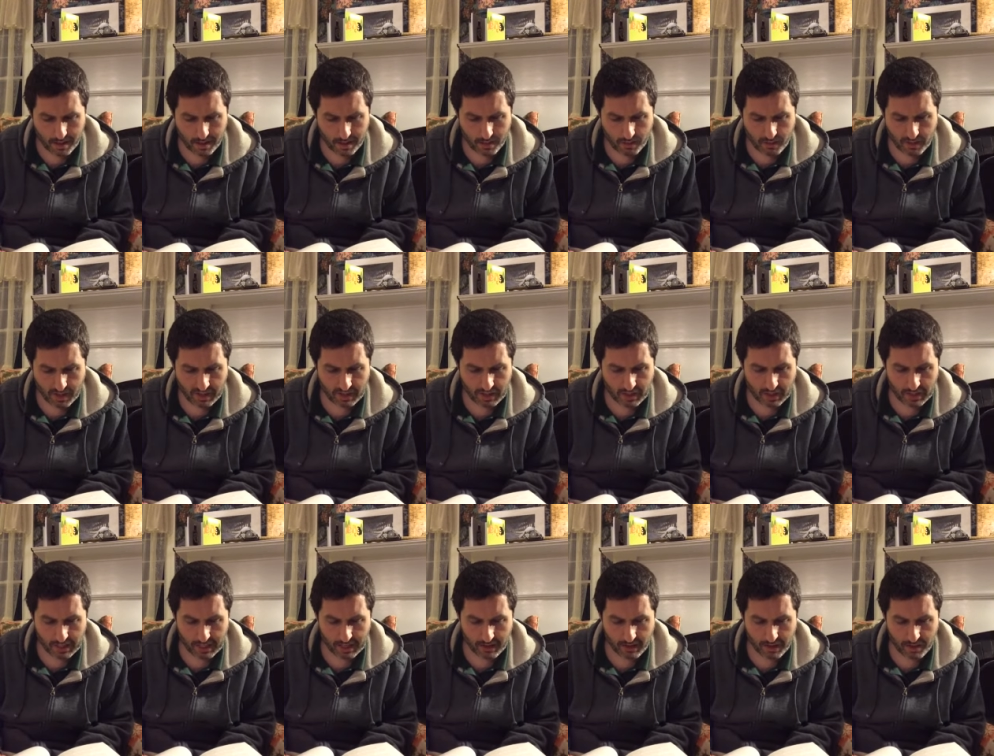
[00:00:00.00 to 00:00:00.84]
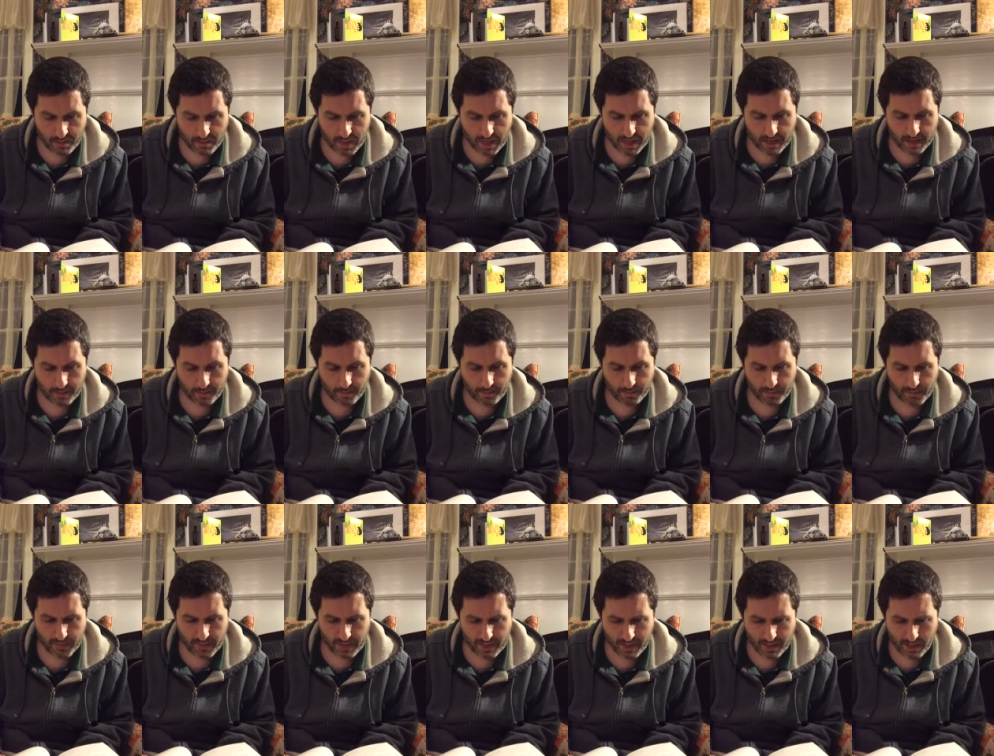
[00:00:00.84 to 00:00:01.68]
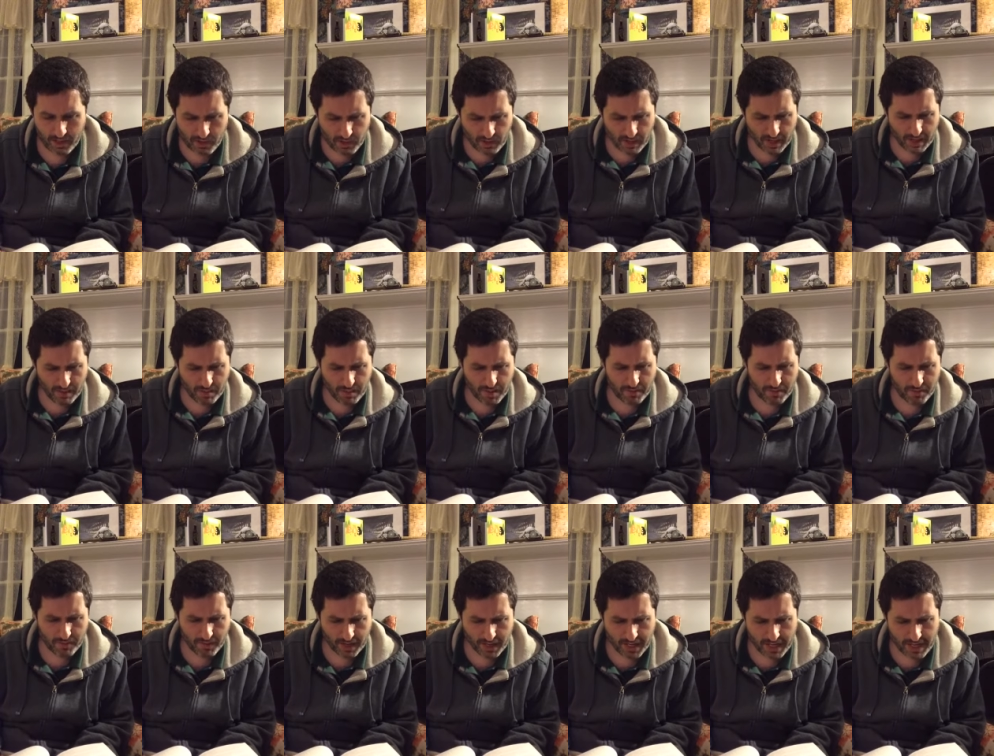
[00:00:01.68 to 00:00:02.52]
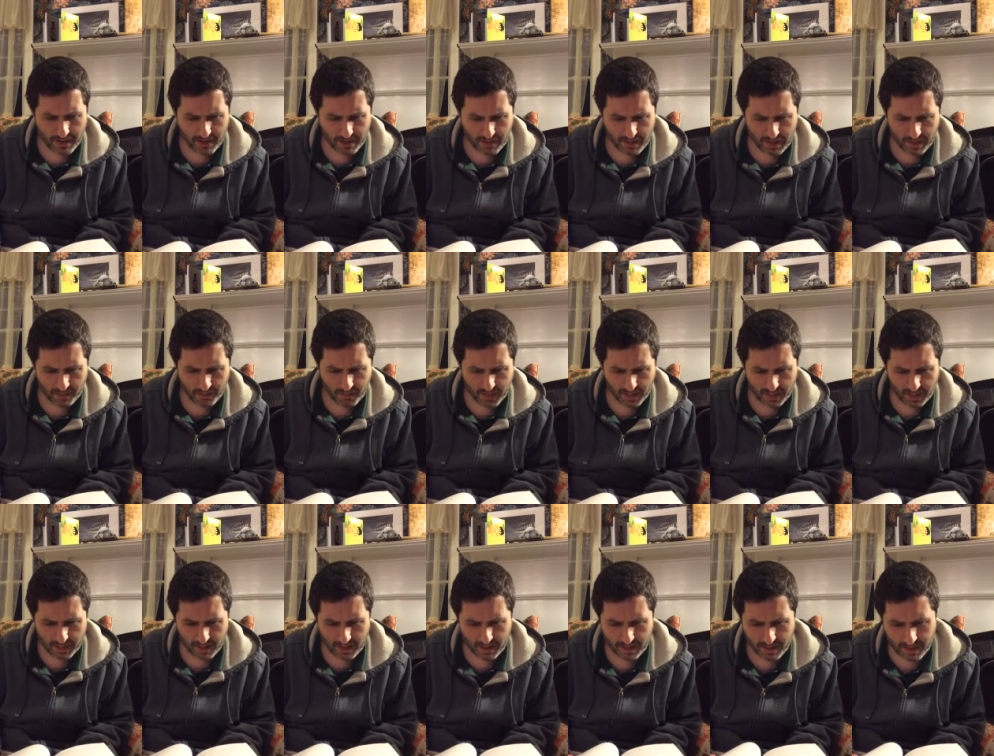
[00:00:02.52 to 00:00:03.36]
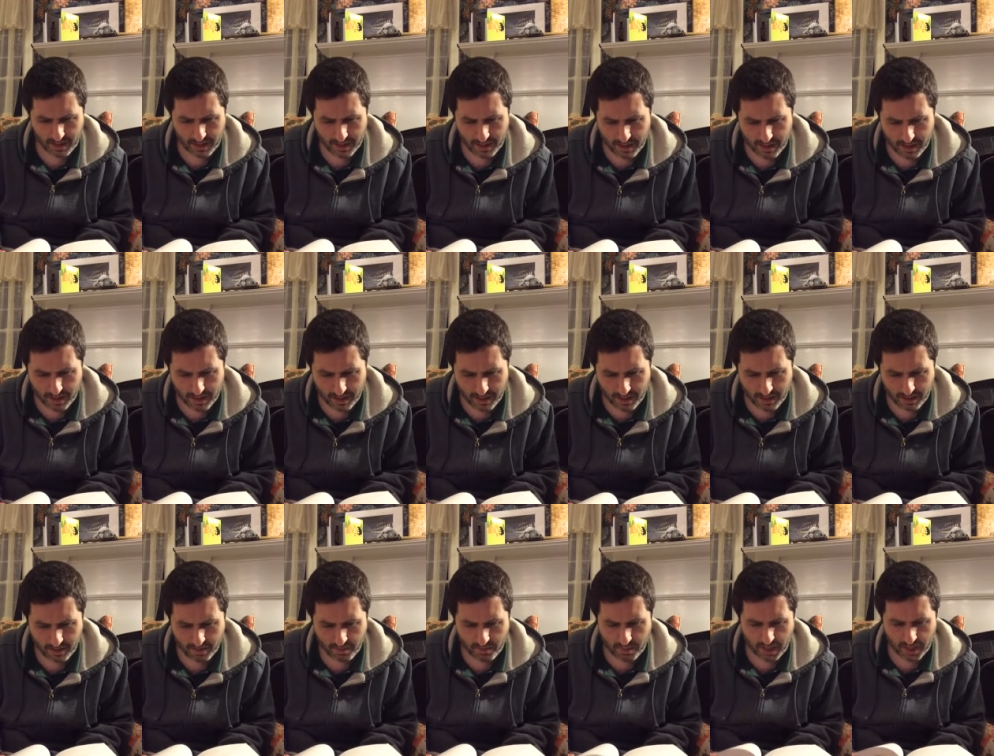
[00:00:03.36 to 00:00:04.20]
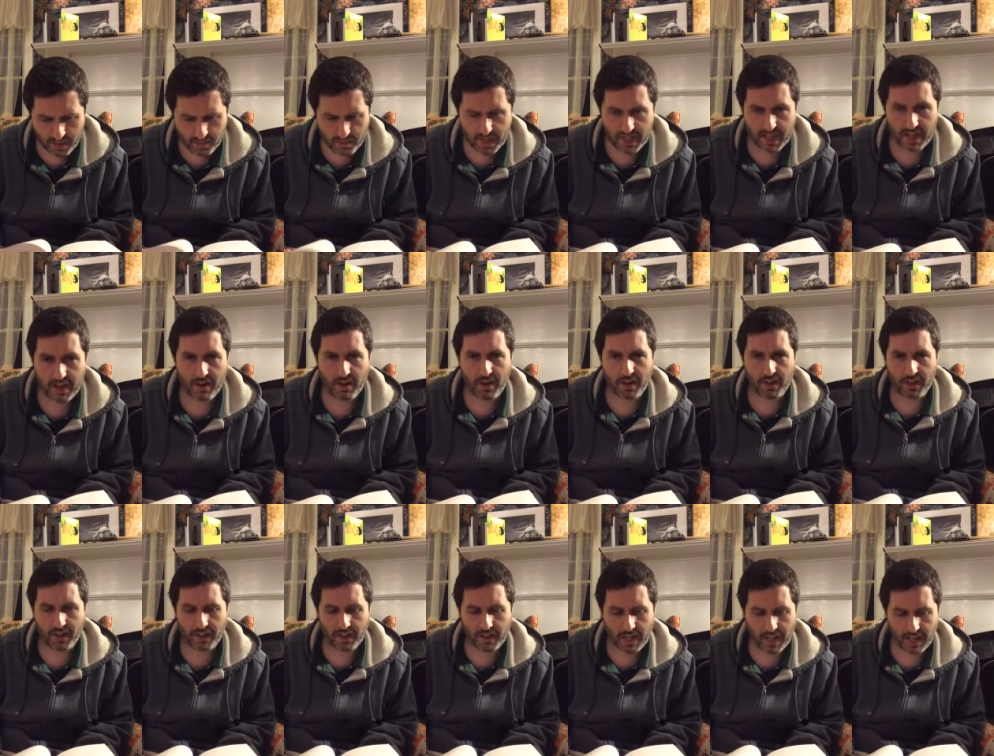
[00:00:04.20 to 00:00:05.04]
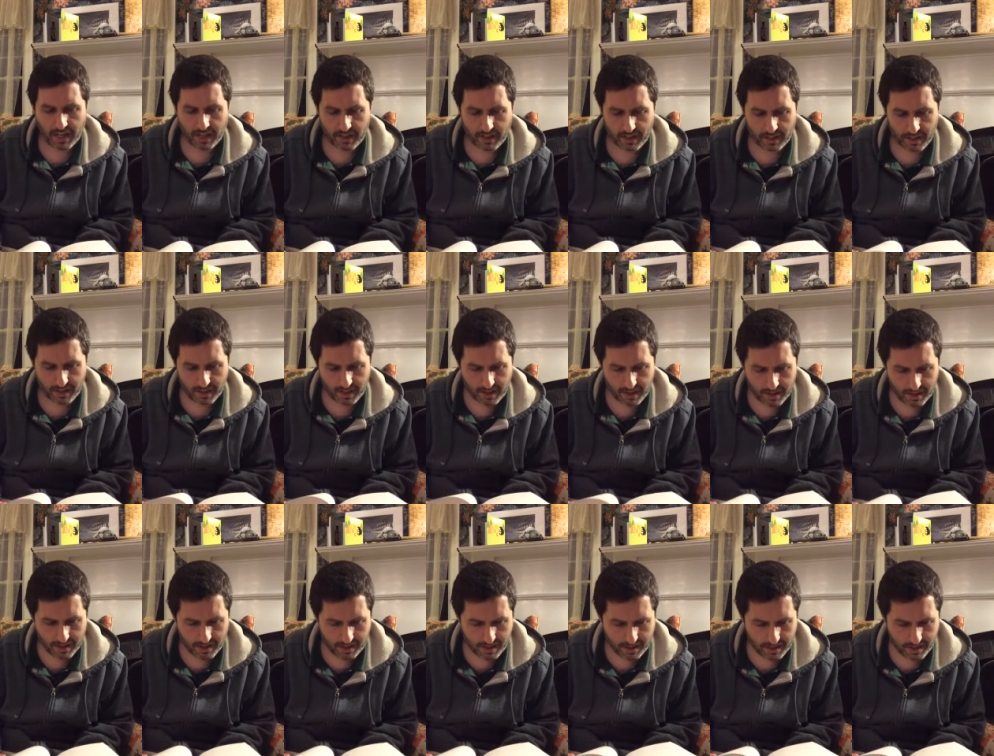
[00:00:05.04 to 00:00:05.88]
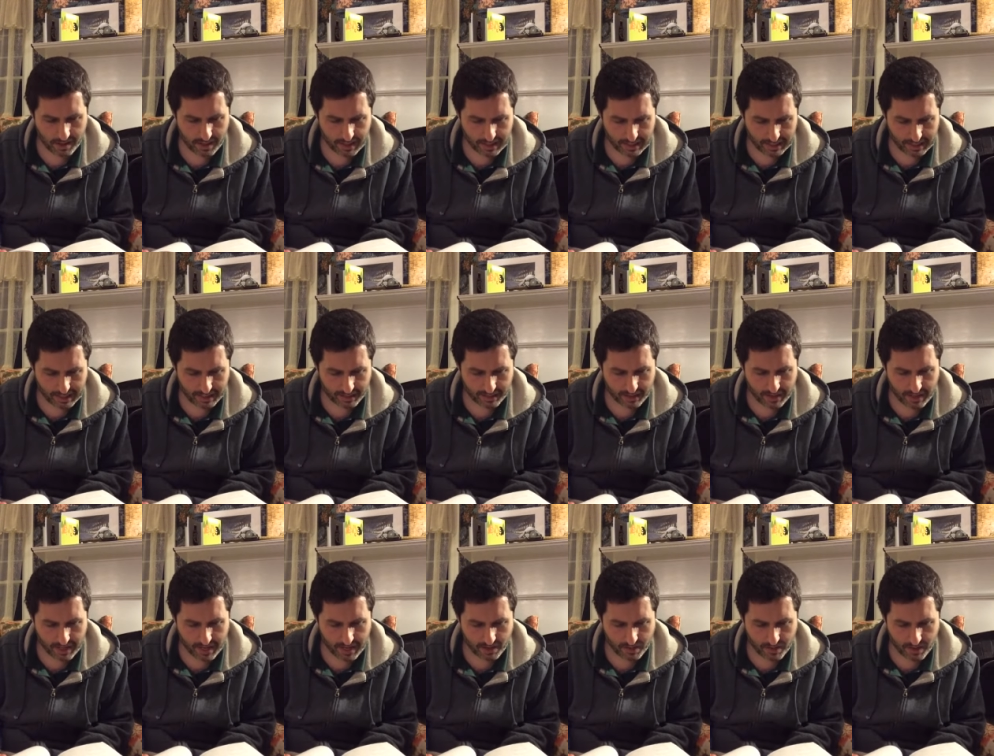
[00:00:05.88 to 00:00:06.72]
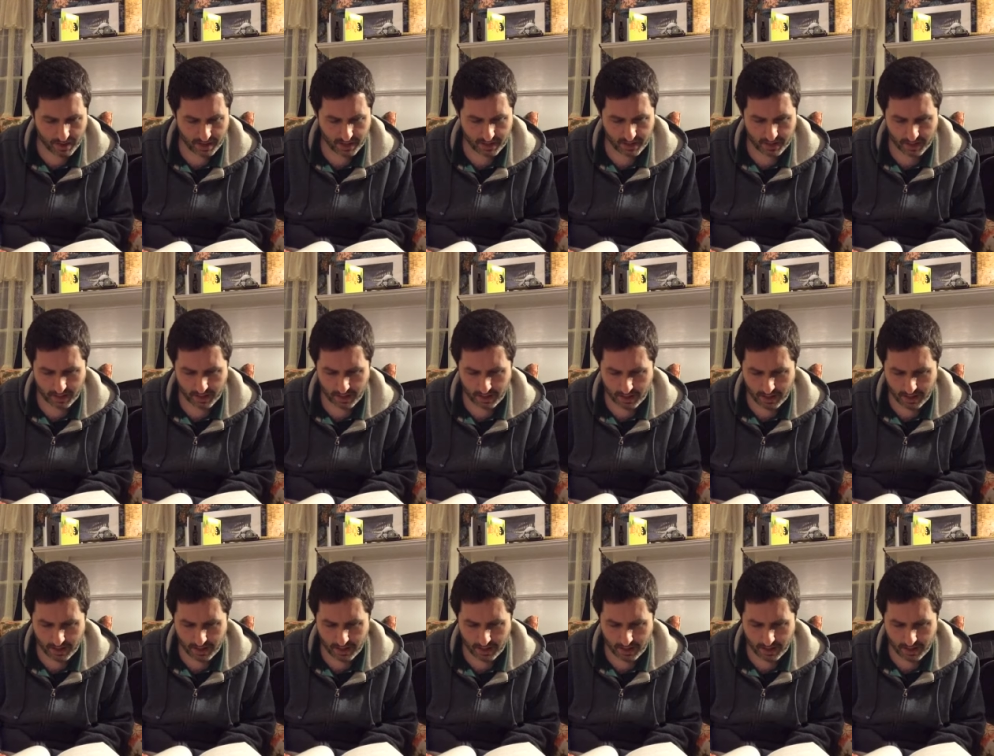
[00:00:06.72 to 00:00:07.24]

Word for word: Rents glared at me. Are you trying to be funny or something? You have better material than this. He glanced sideways.